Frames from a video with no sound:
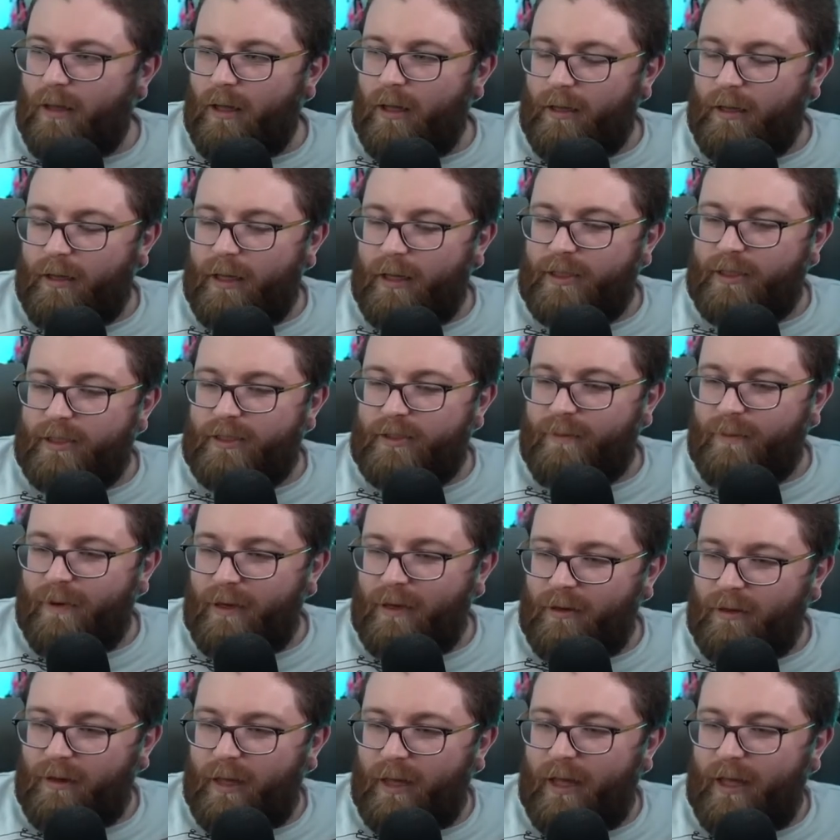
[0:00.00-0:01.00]
against
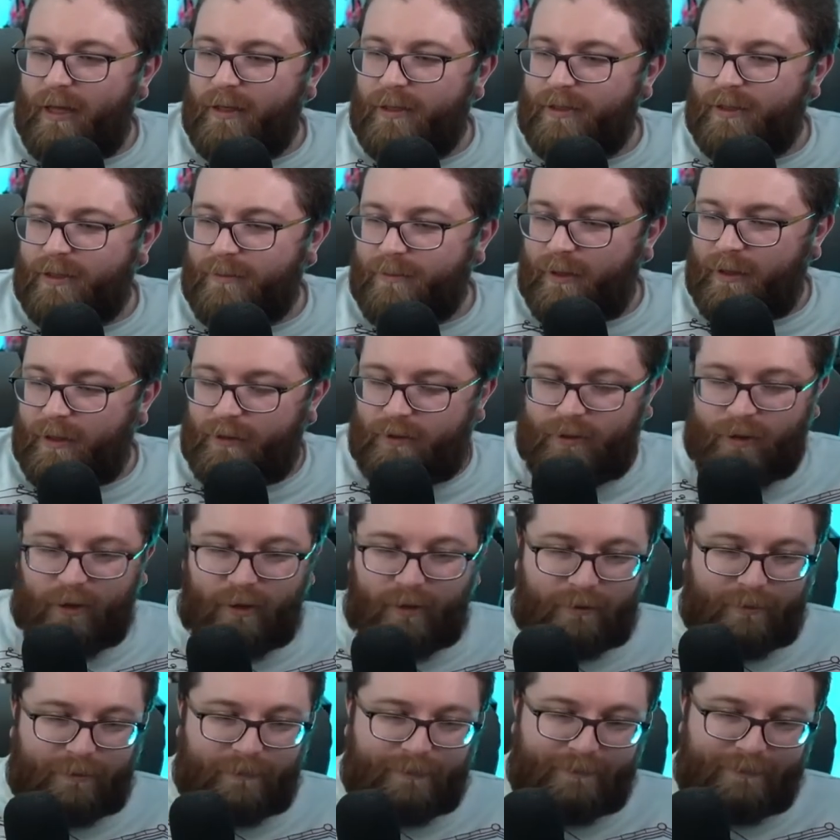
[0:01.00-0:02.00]
my legs and my
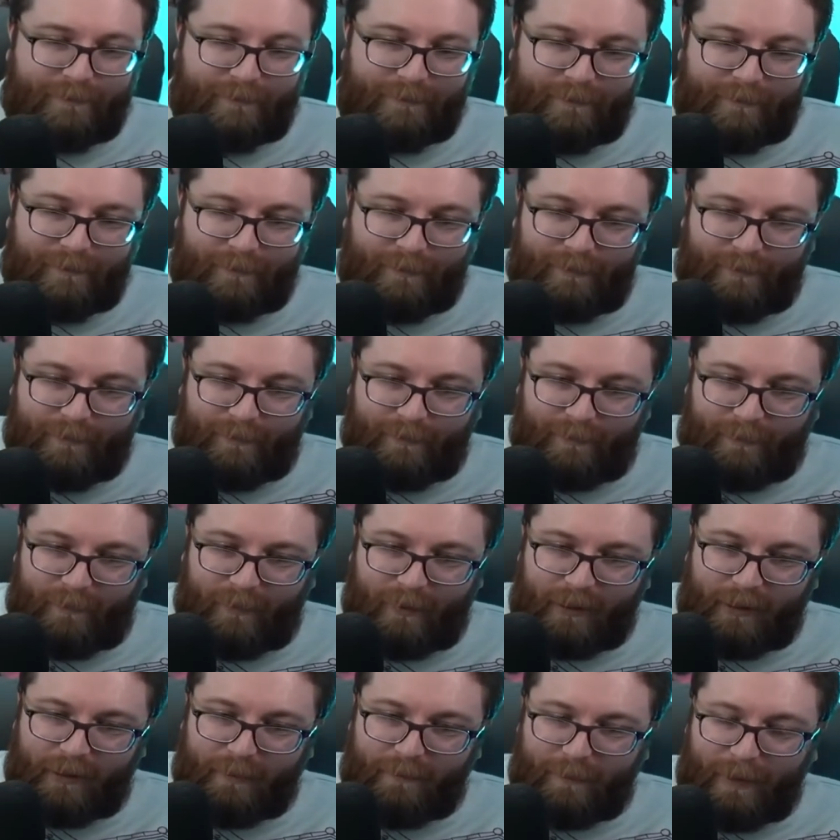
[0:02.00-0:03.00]
junk.
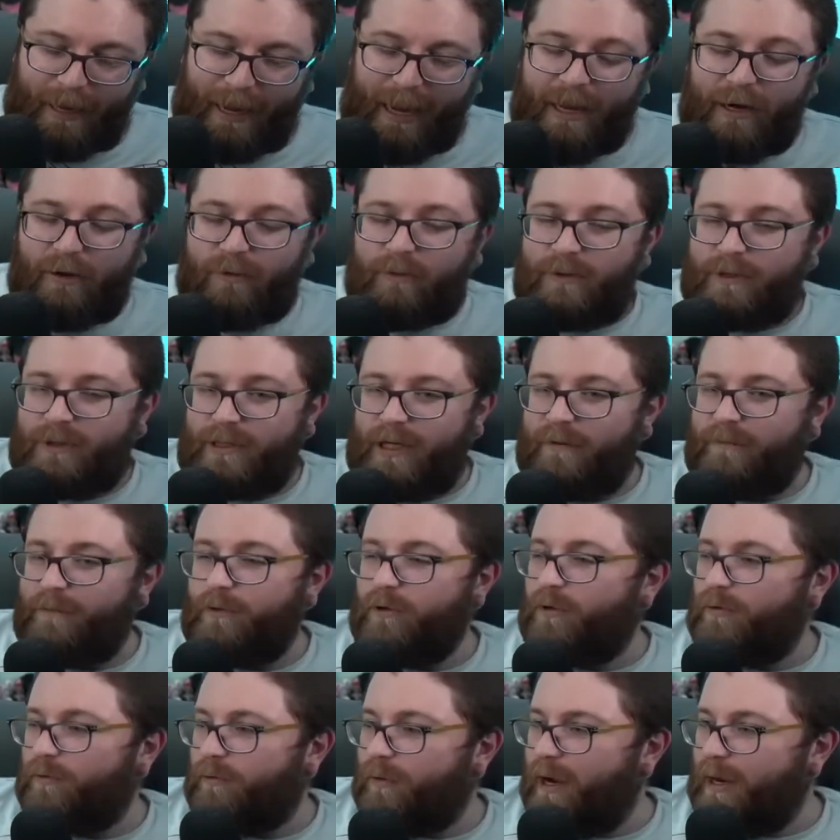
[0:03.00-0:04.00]
And the band was never
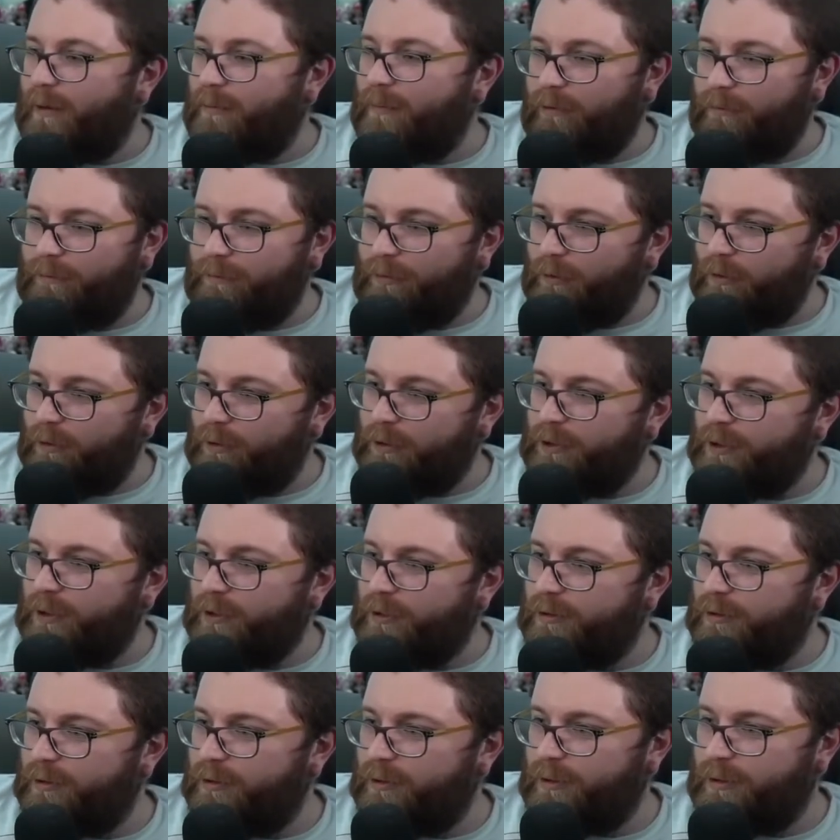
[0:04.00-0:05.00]
the right
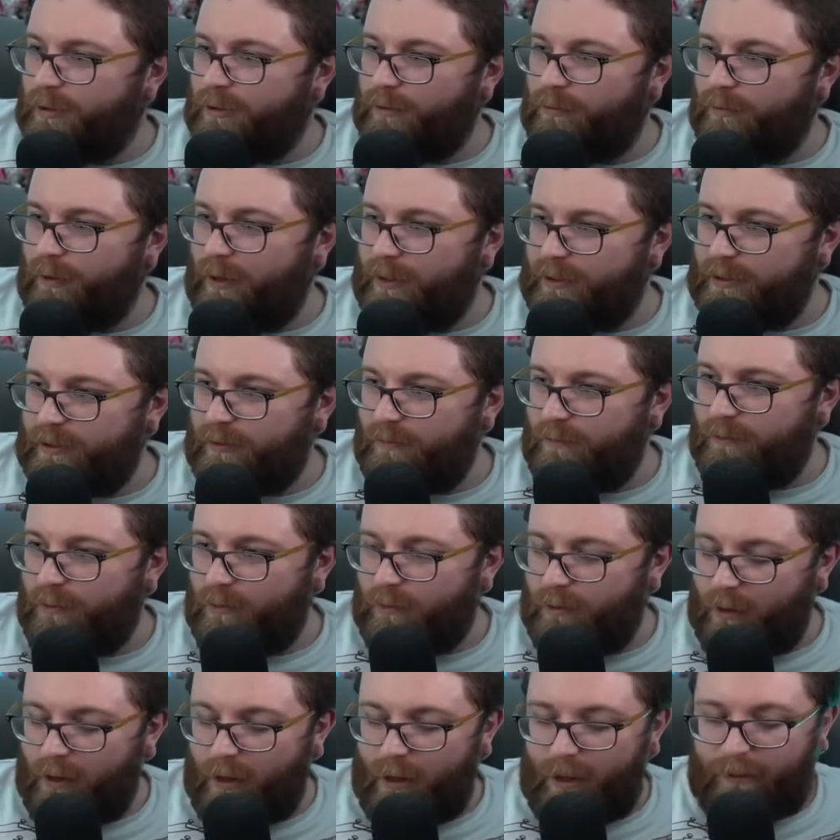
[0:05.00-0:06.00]
proportion to the rest of the
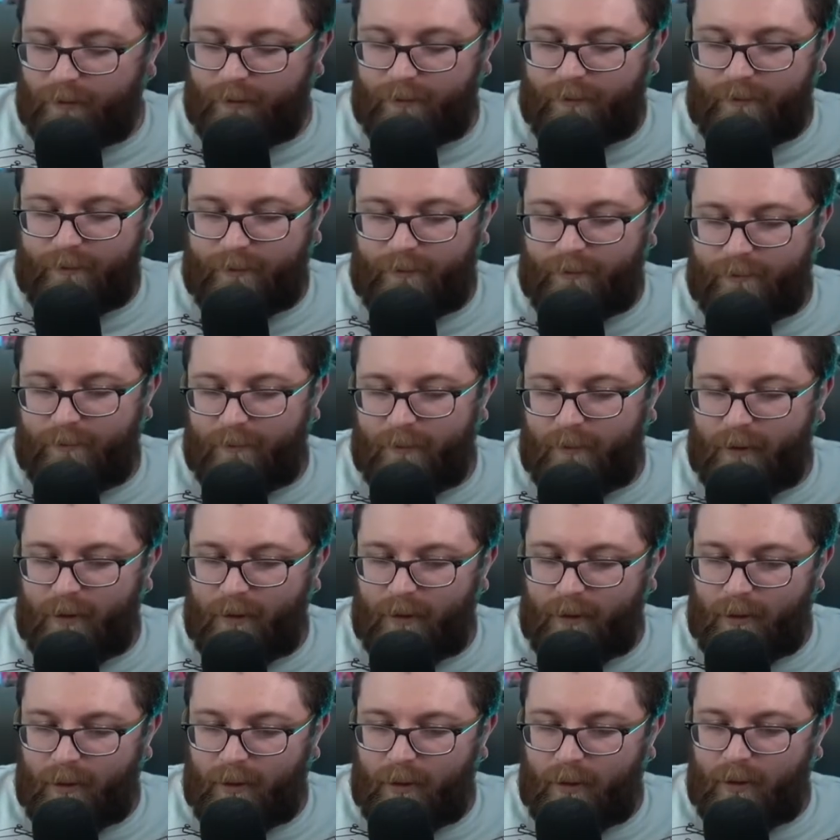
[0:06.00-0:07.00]
cloth.
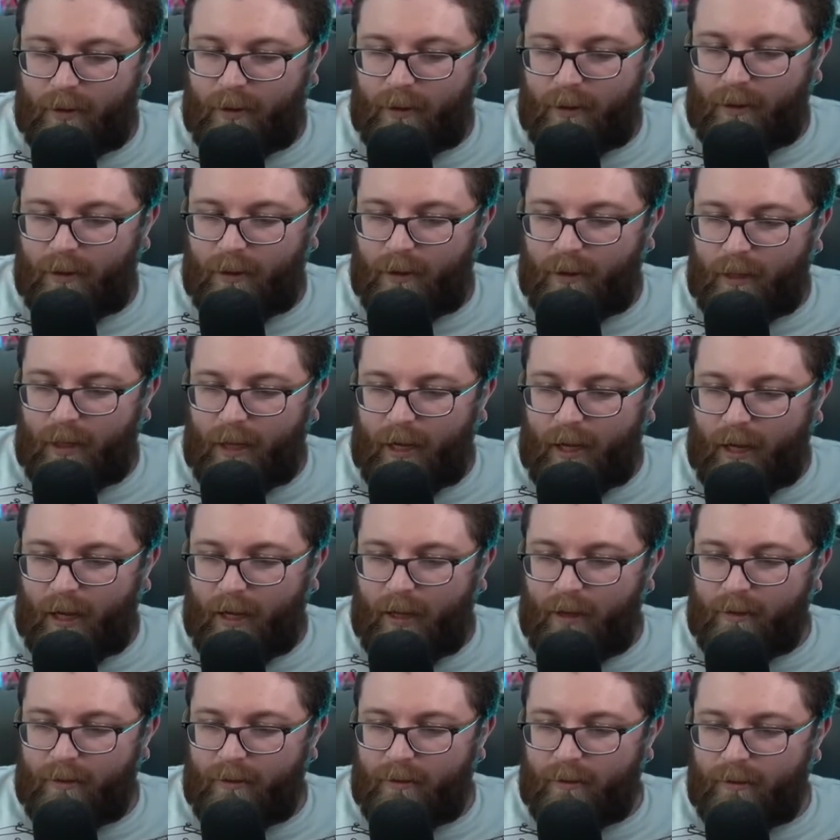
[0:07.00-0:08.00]

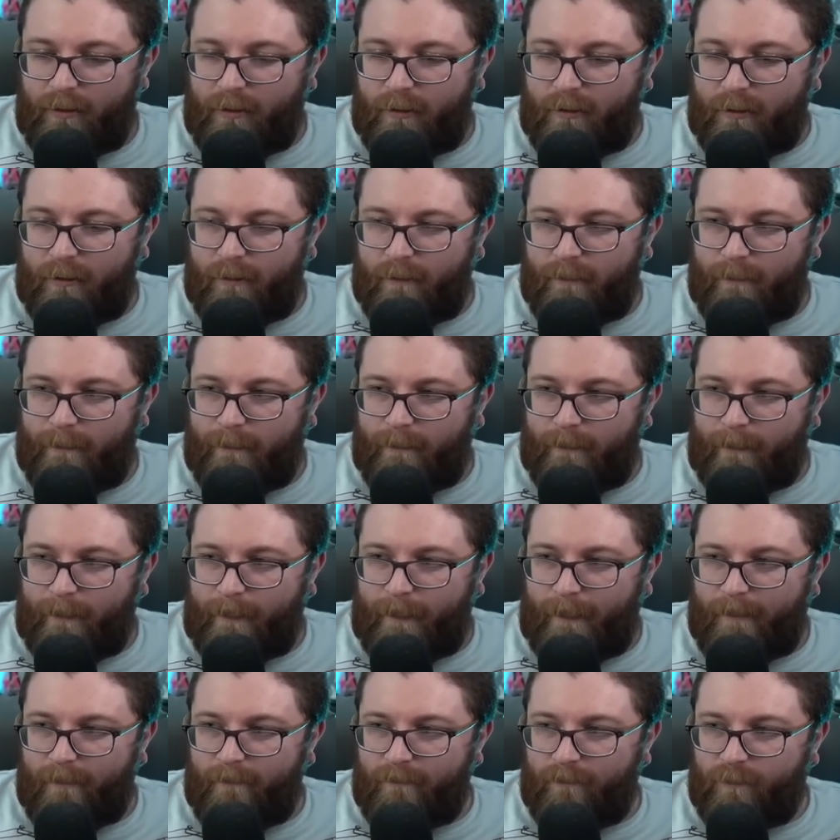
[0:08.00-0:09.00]
And
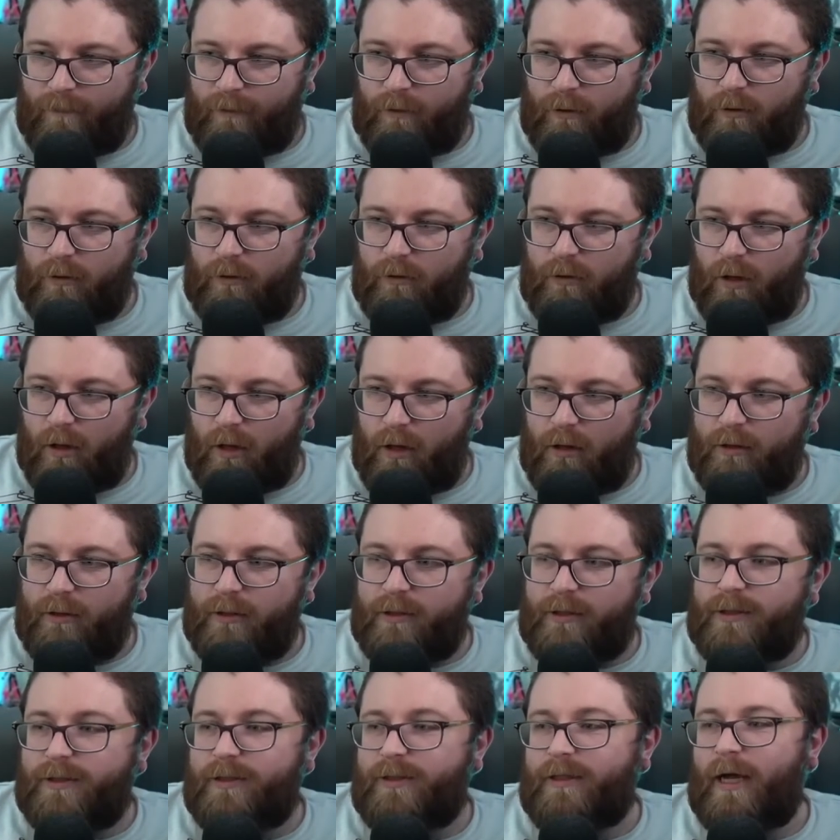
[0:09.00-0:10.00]
for the
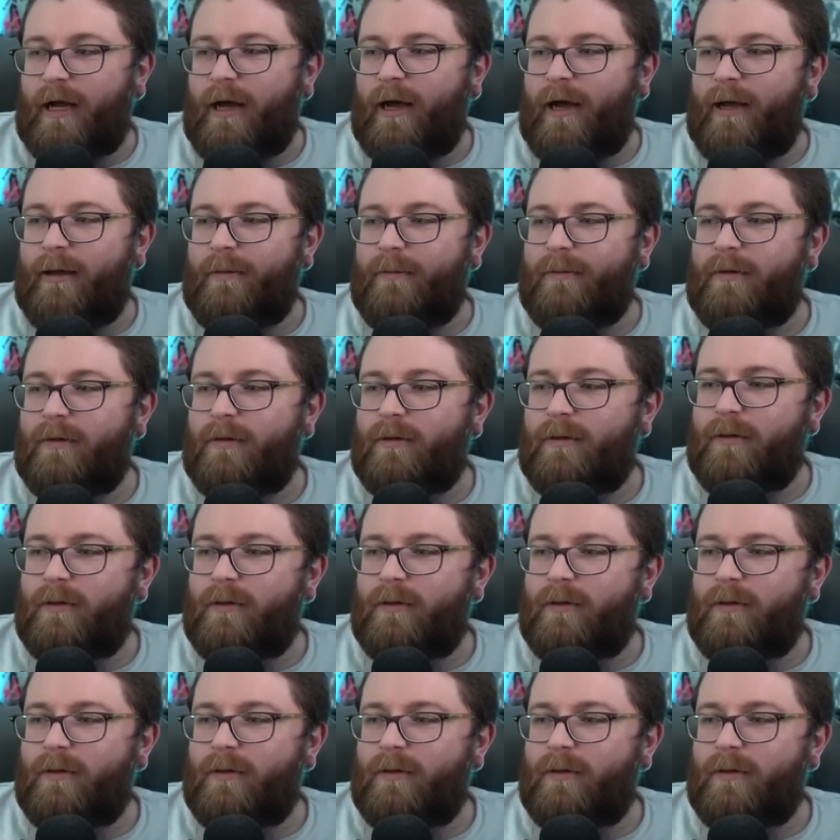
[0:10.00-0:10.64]
longest time,